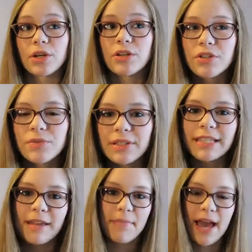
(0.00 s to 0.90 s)
so I couldn't
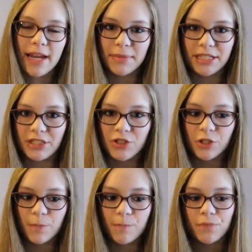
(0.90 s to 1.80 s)
really get mad at my
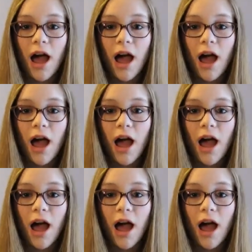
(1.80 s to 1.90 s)
teacher.